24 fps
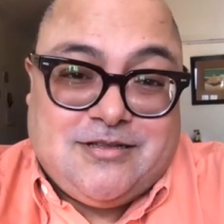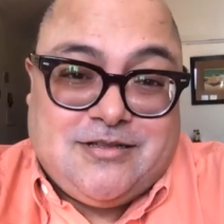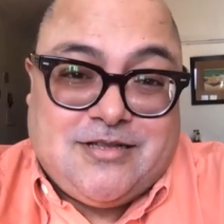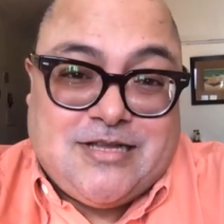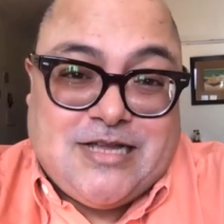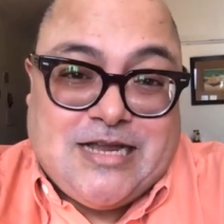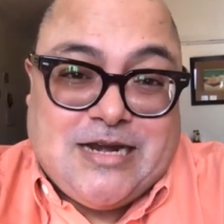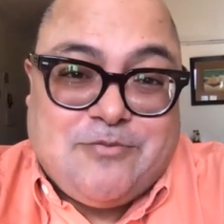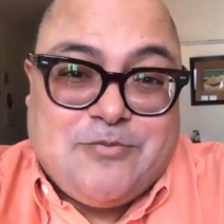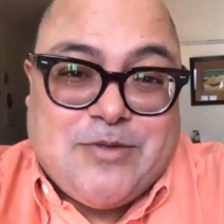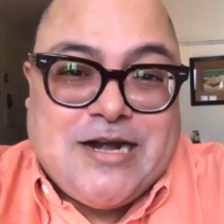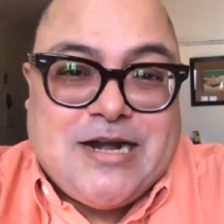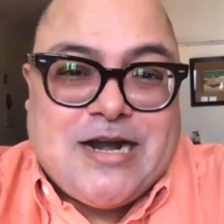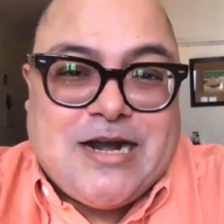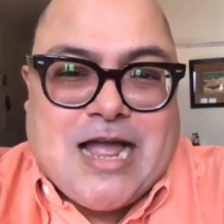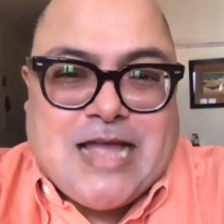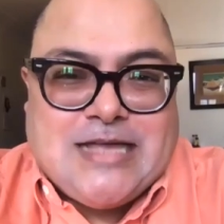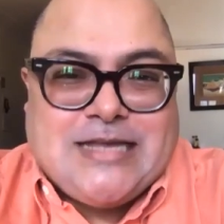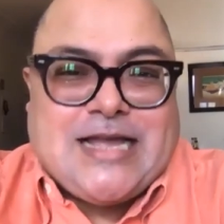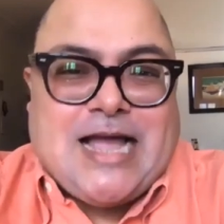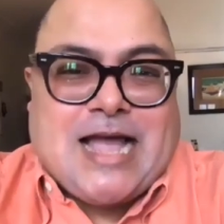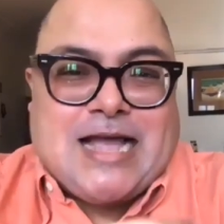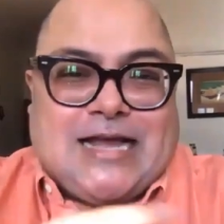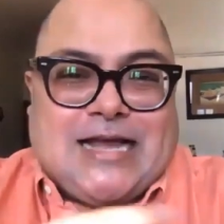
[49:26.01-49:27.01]
And when,
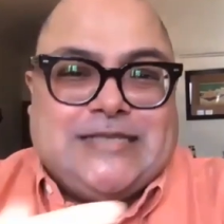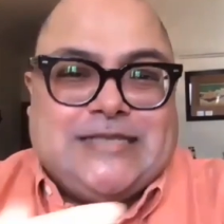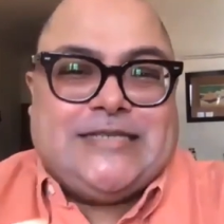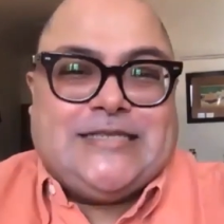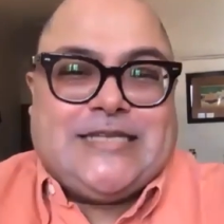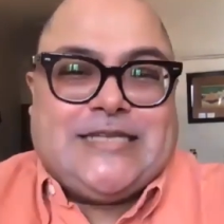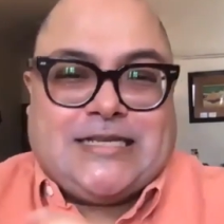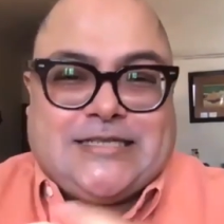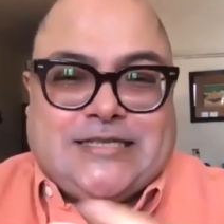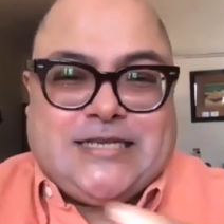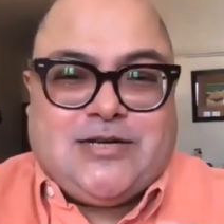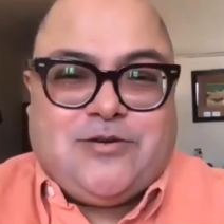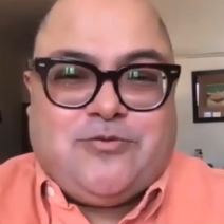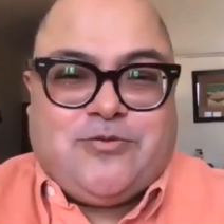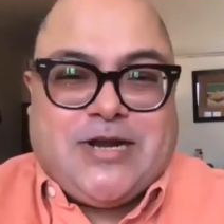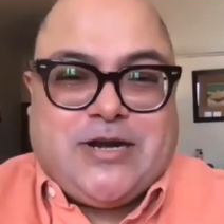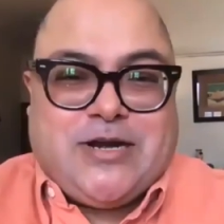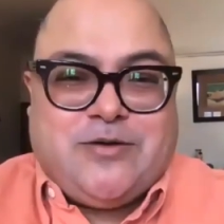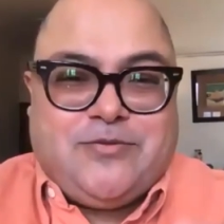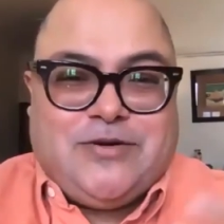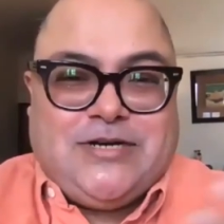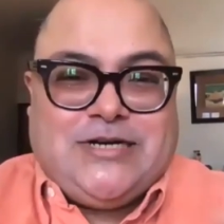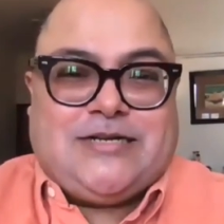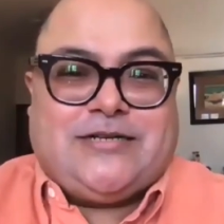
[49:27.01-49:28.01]
I, I guess he's asking, when
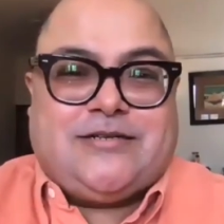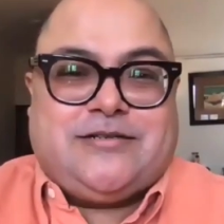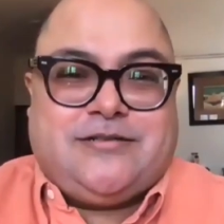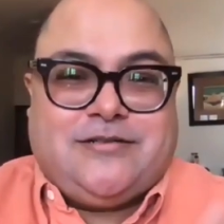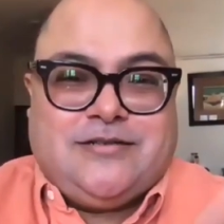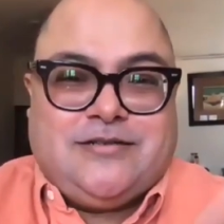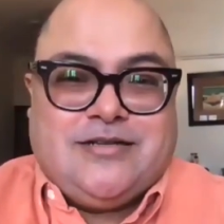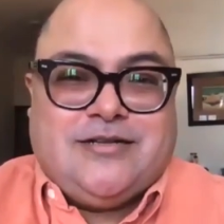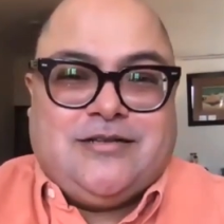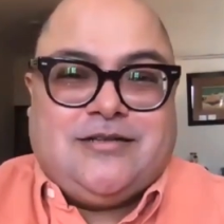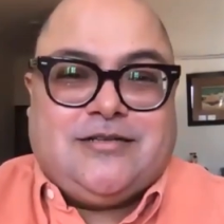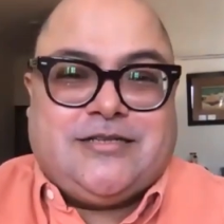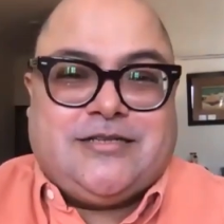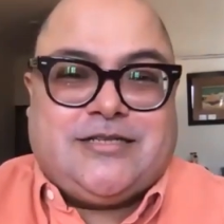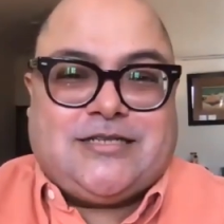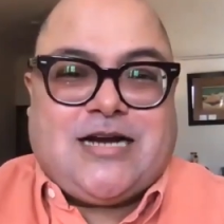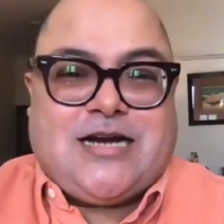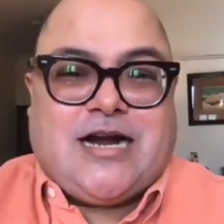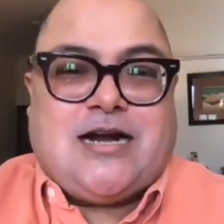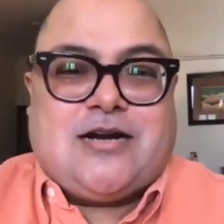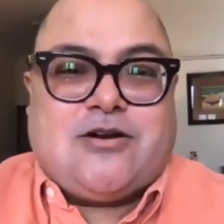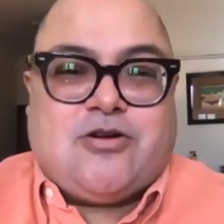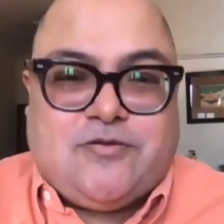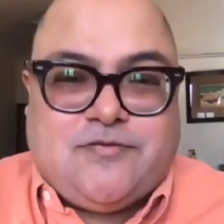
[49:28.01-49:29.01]
will it
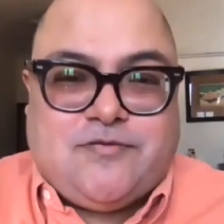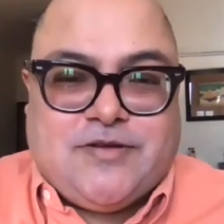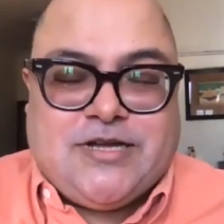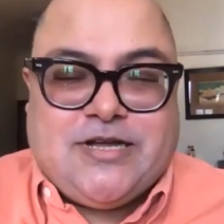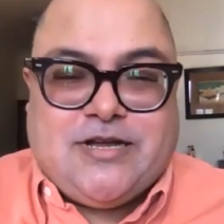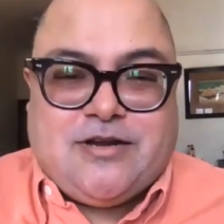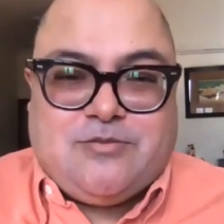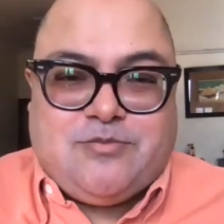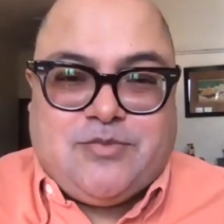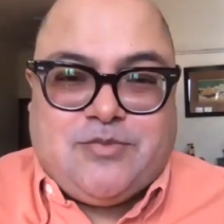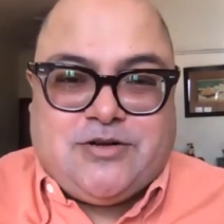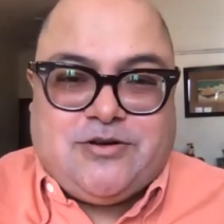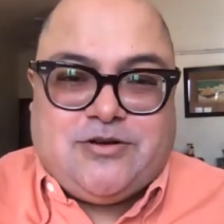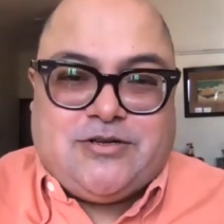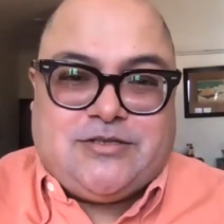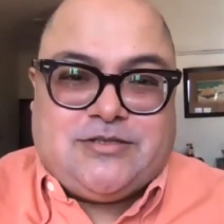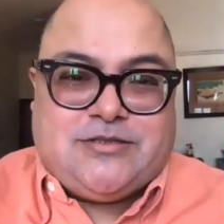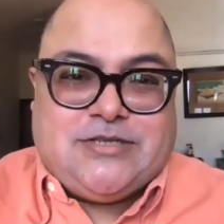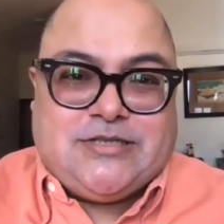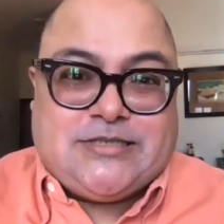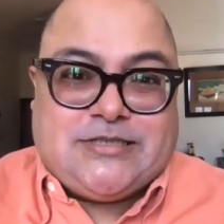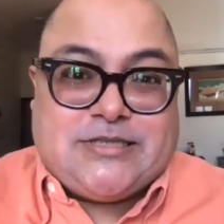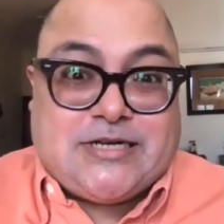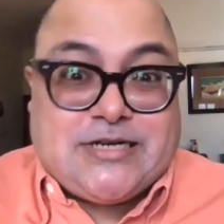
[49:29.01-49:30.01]
start off again? Because
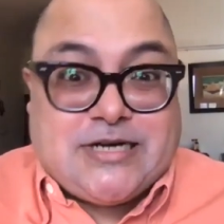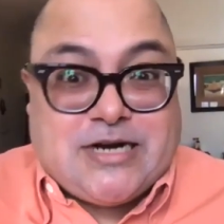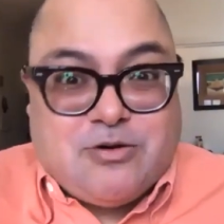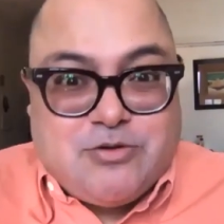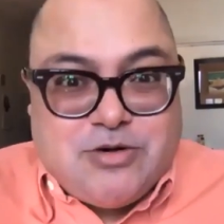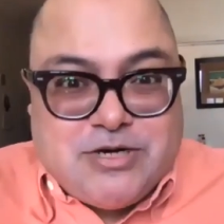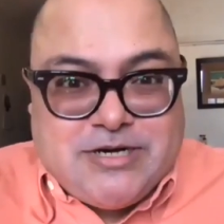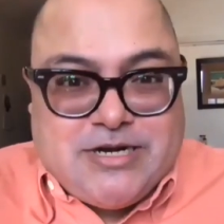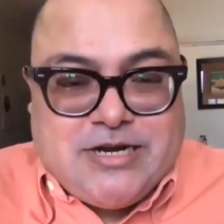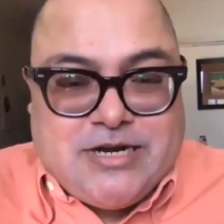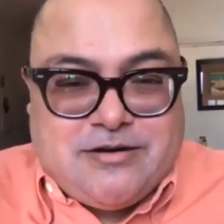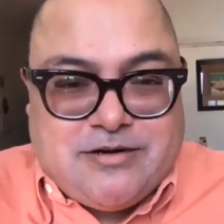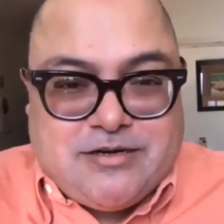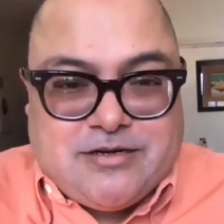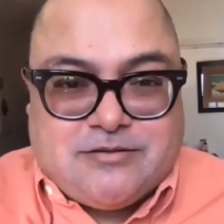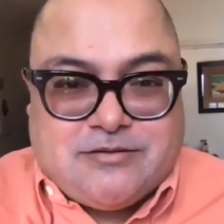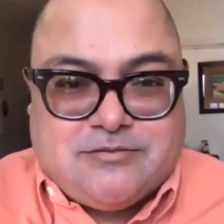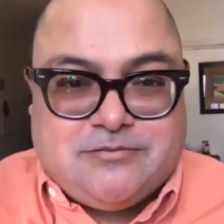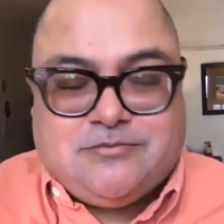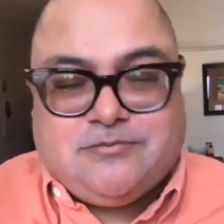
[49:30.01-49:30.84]
it's yeah. a crowded area.